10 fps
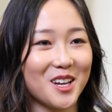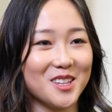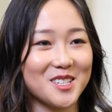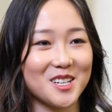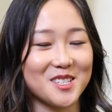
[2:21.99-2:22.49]
in
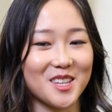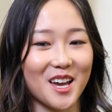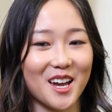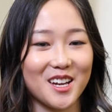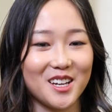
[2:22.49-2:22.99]
the sense
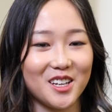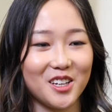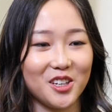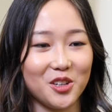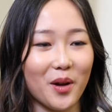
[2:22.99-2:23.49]
that
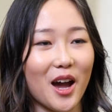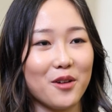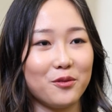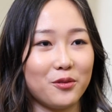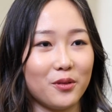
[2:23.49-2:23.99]
you
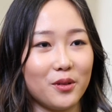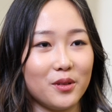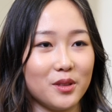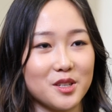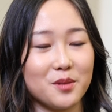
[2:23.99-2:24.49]
have
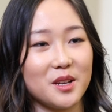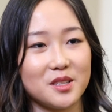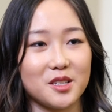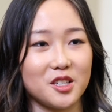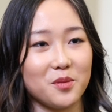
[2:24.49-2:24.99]
this
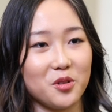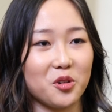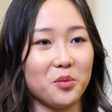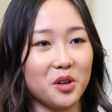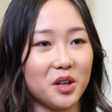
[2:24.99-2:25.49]
amazing CMU
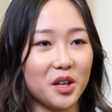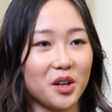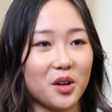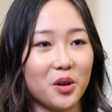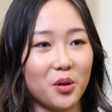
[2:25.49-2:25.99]
community